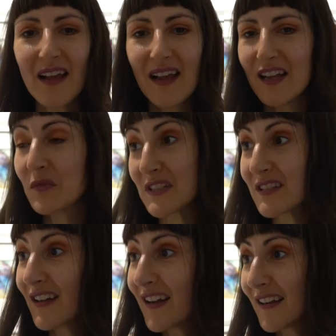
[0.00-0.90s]
it was
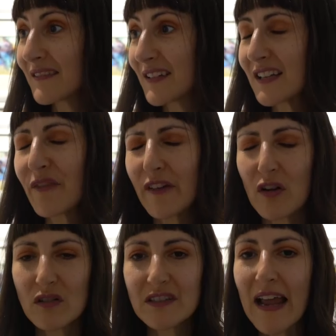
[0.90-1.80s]

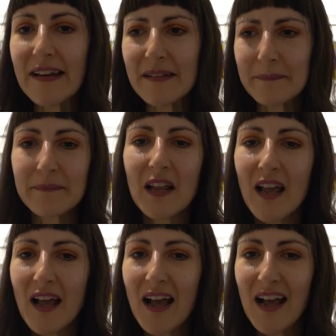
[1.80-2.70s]
difficult. And
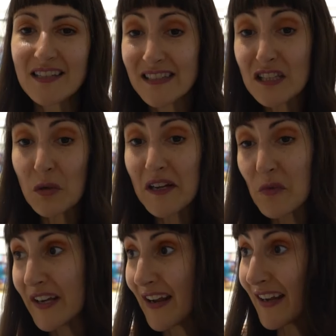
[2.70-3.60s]
that's why
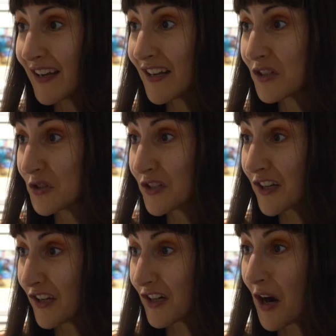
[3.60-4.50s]
when I
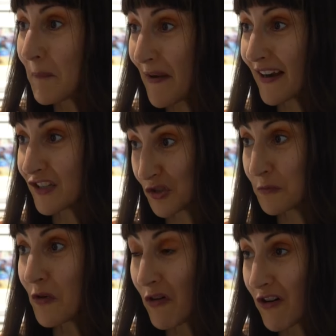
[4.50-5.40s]
could come back to
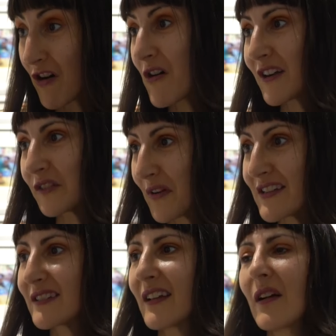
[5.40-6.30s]
Morocco, it
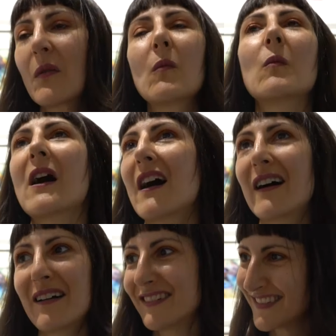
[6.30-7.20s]
was
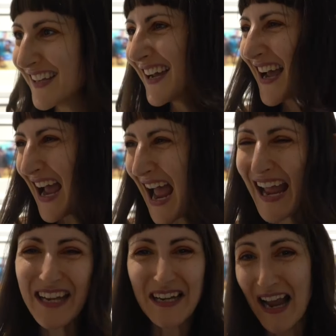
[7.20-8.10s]
wow.
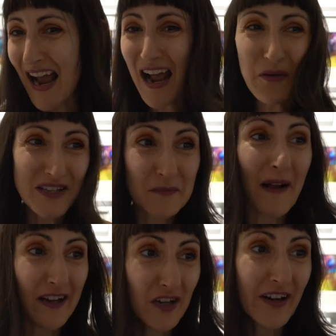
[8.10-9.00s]
I was
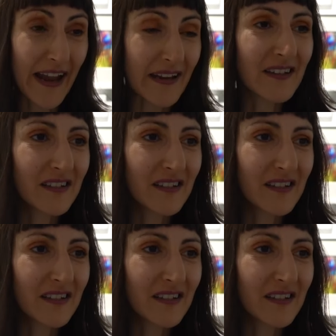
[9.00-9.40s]
back again